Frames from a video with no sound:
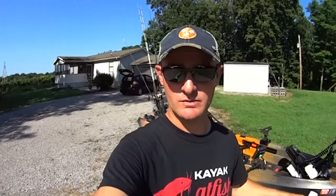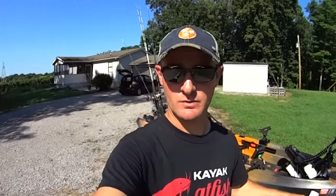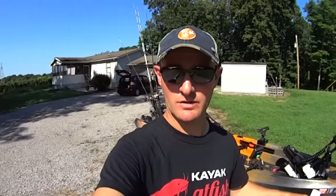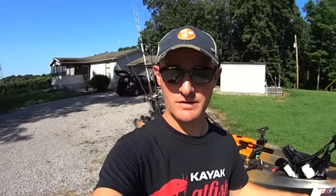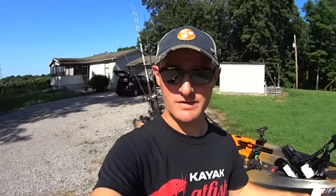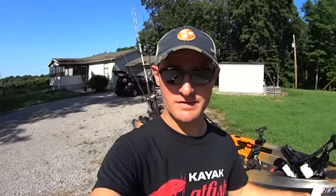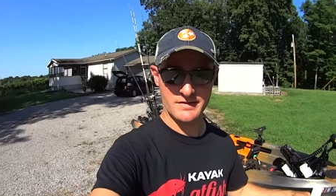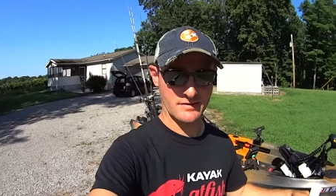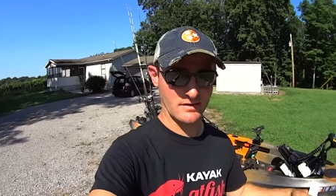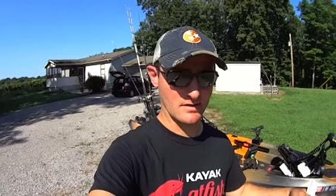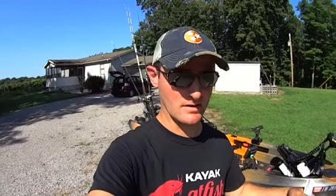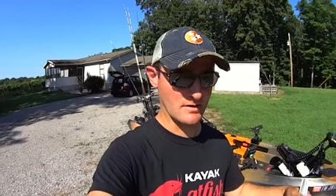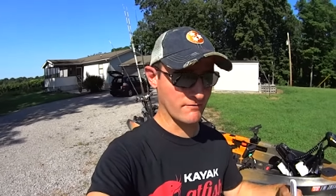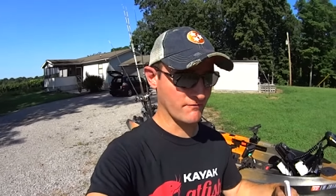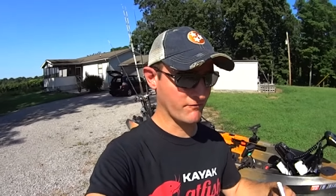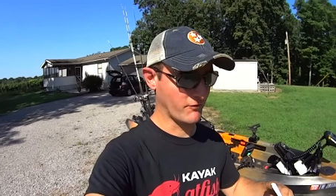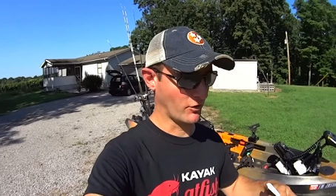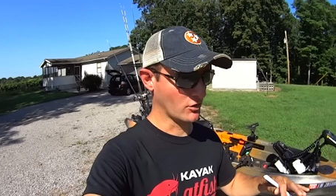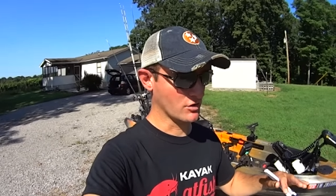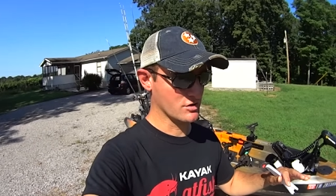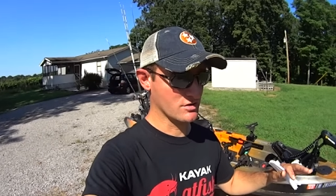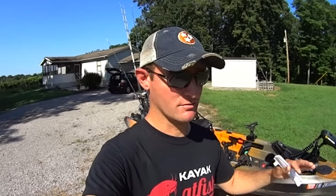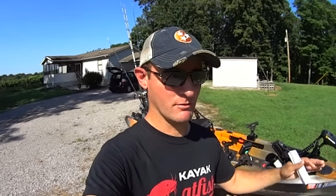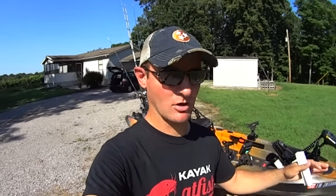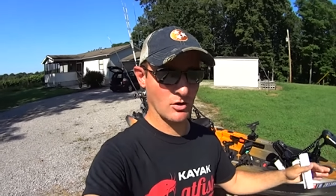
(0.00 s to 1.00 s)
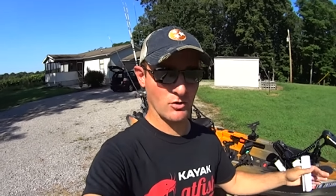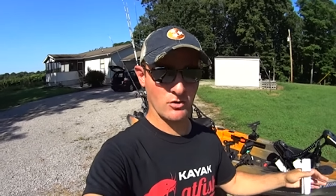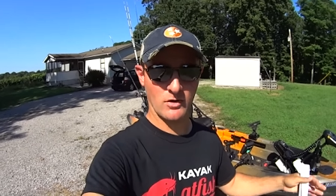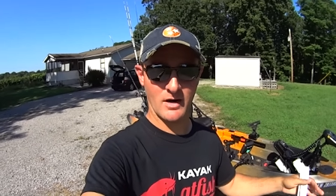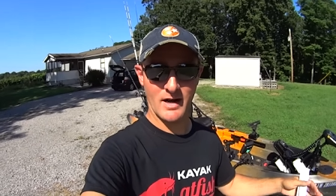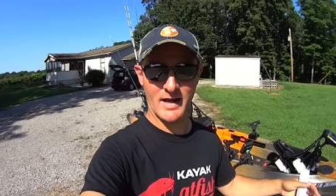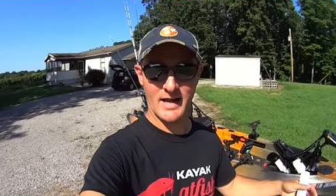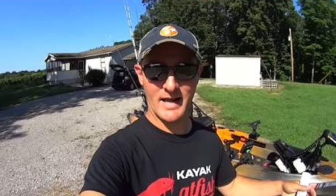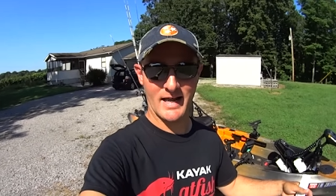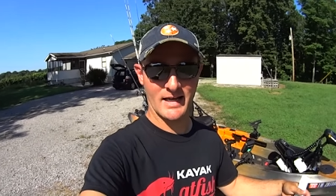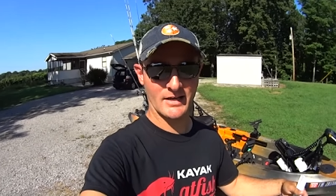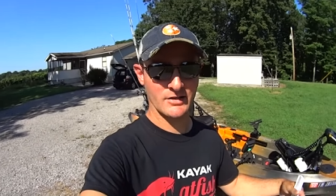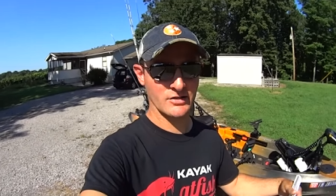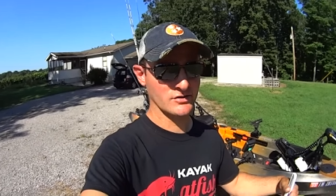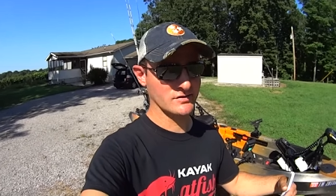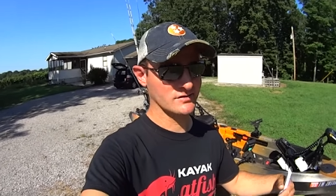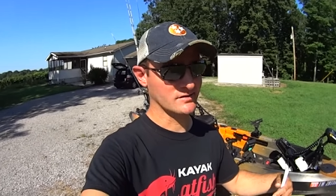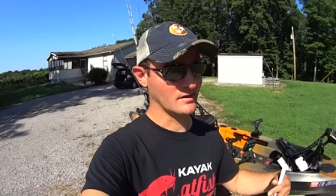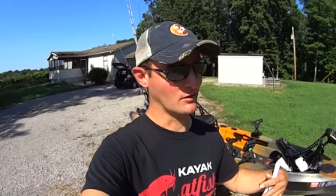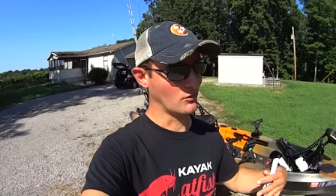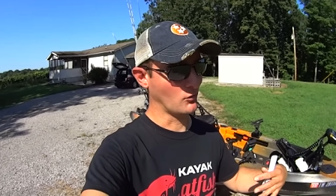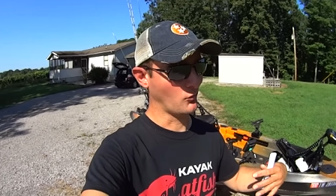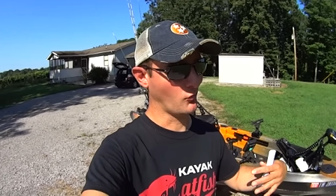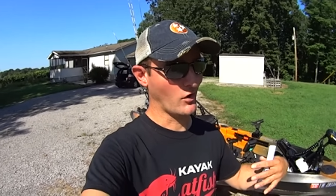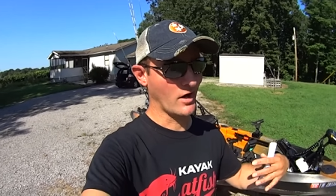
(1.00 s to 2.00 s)
Was the first motor I had just
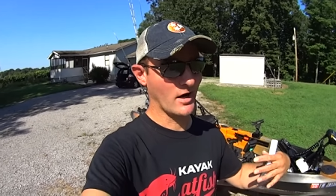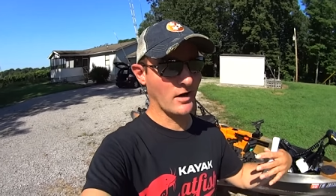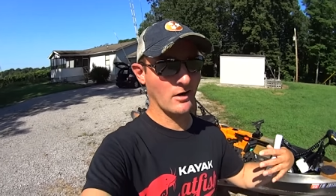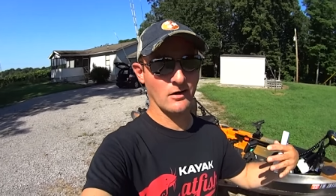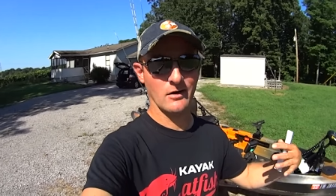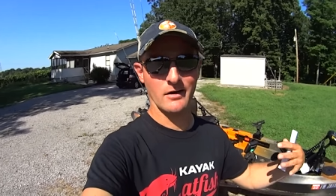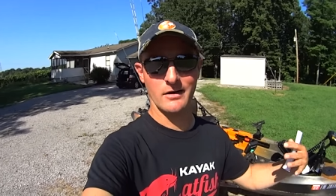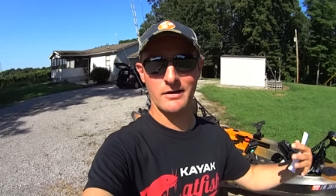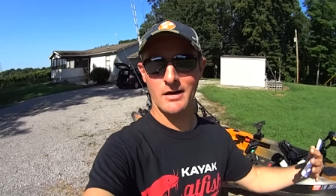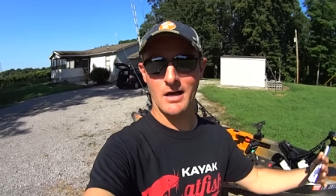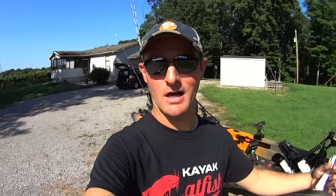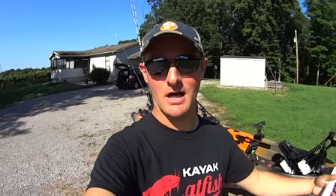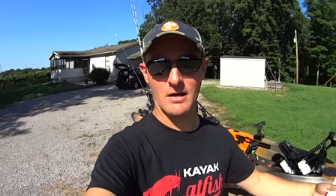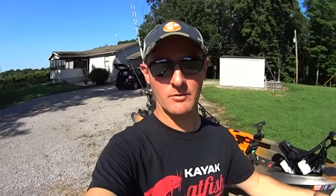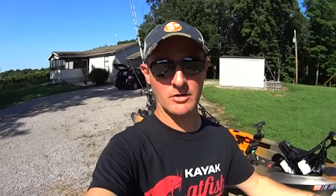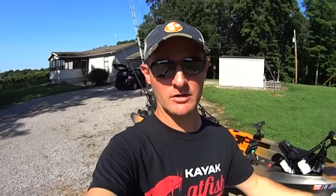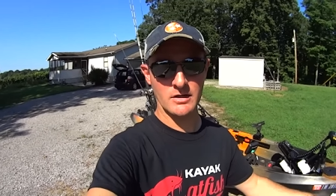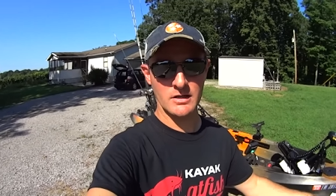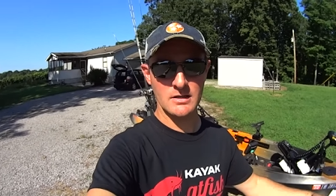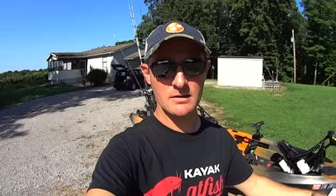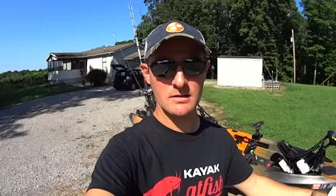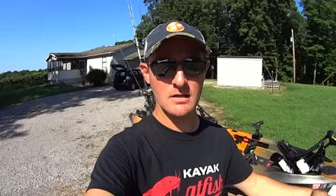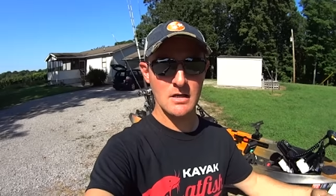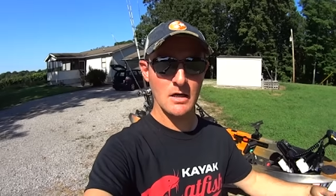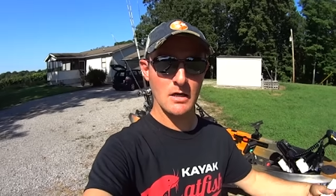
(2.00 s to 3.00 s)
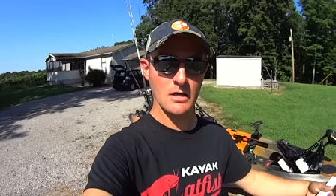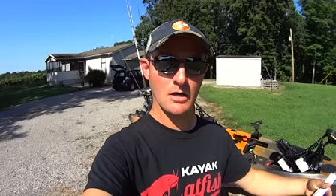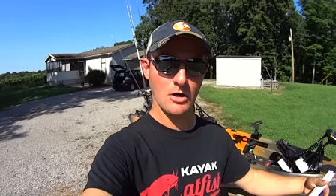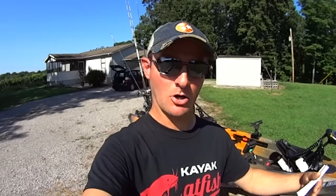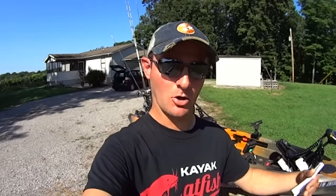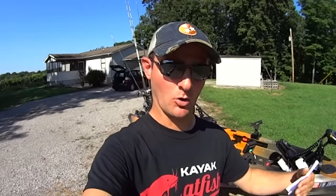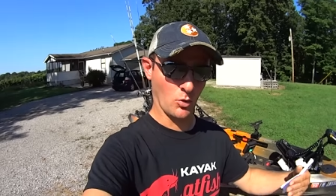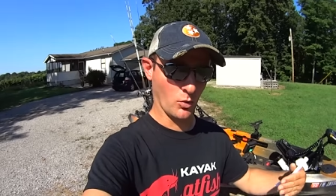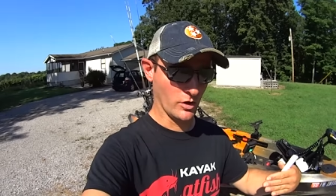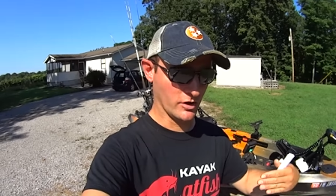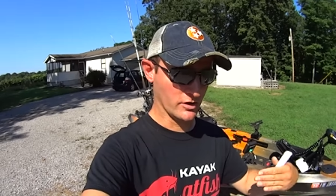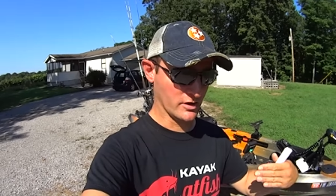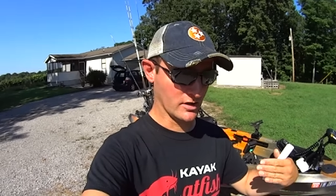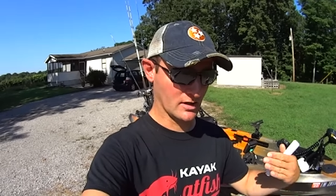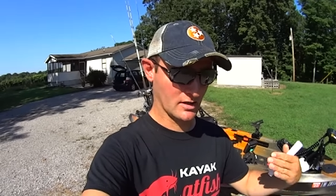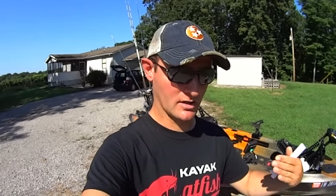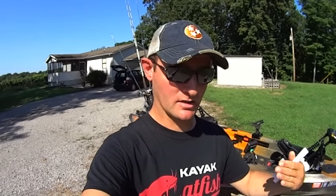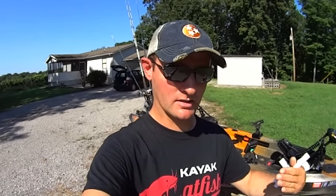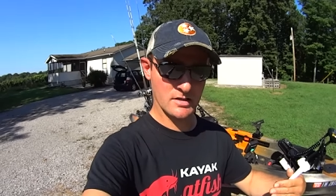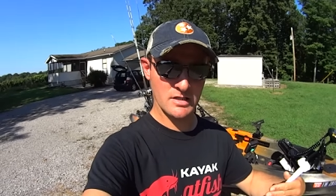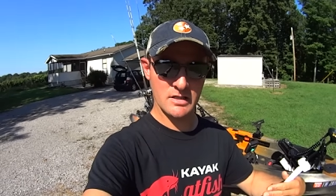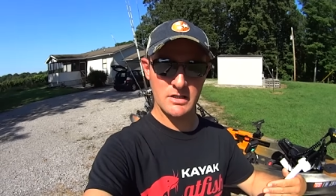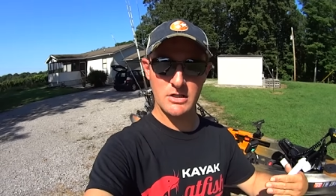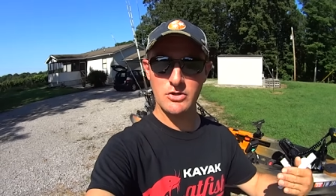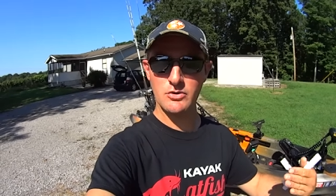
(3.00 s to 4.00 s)
a rare anomaly, or will it
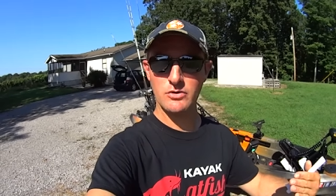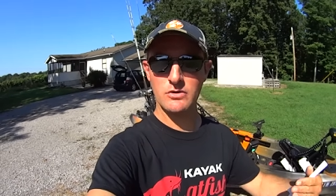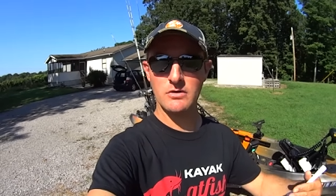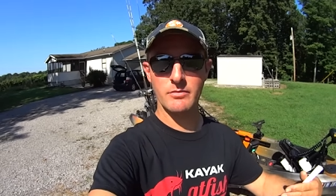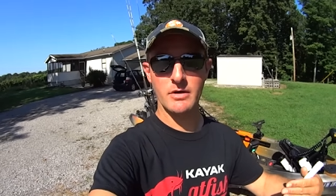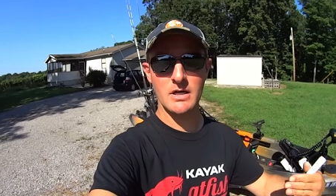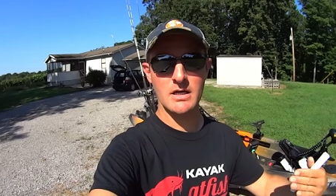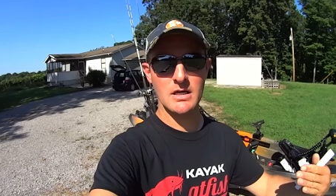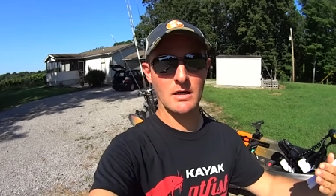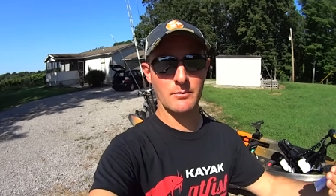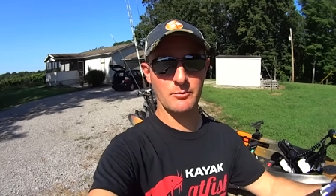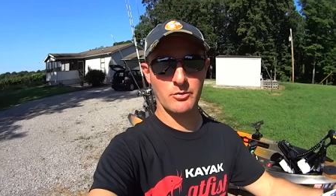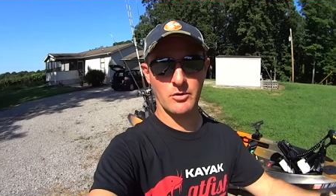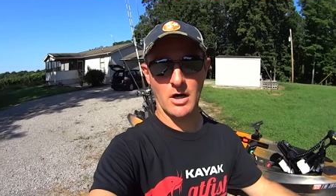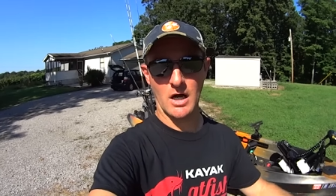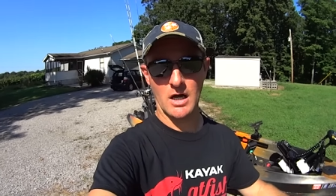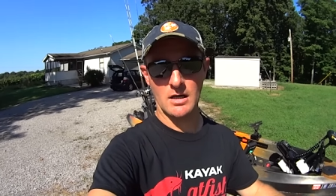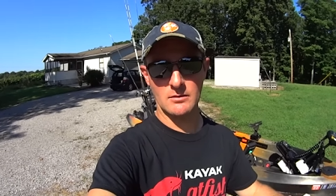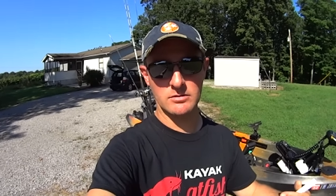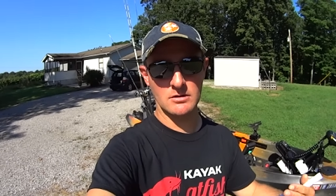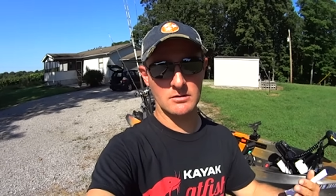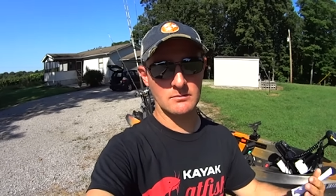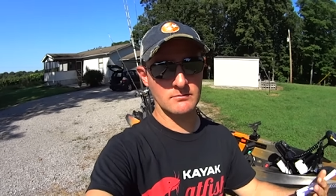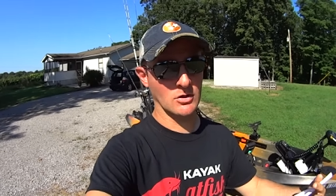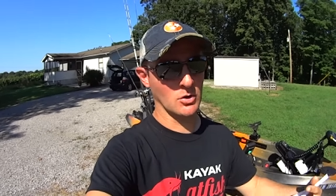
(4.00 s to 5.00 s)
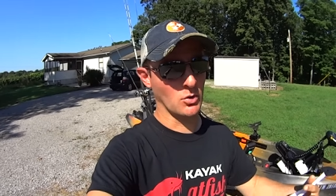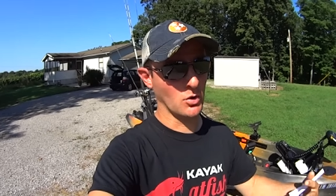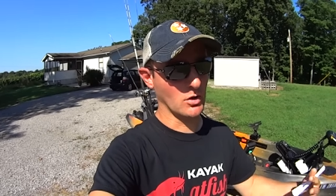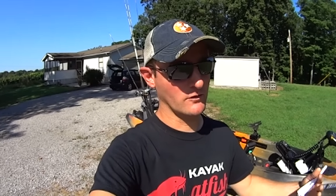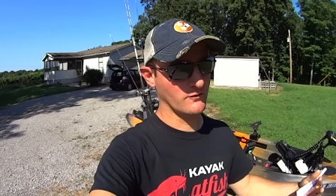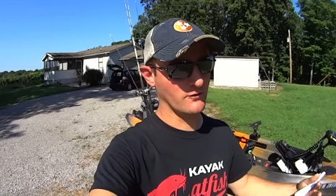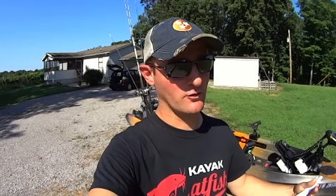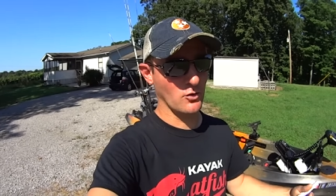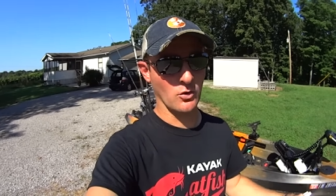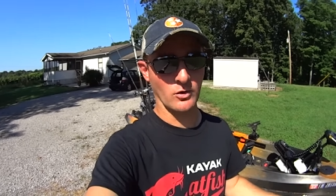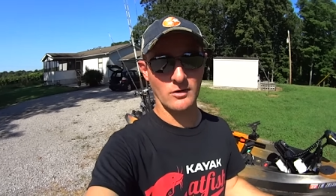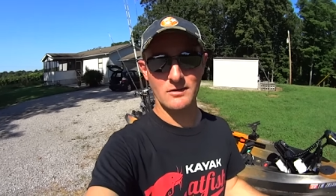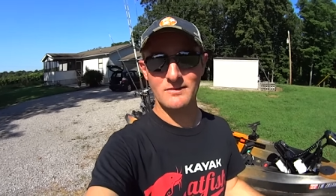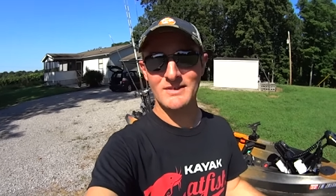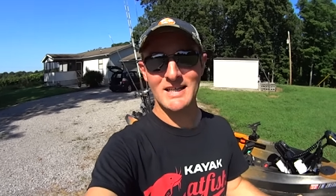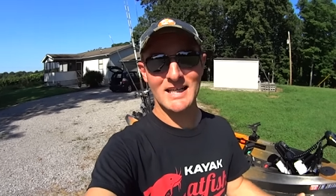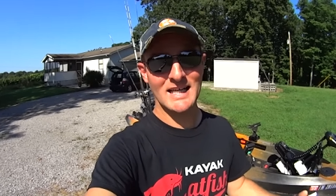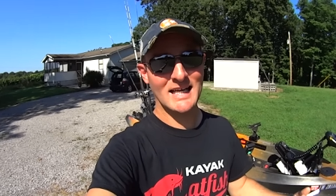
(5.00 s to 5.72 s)
continue to be a problem going forward?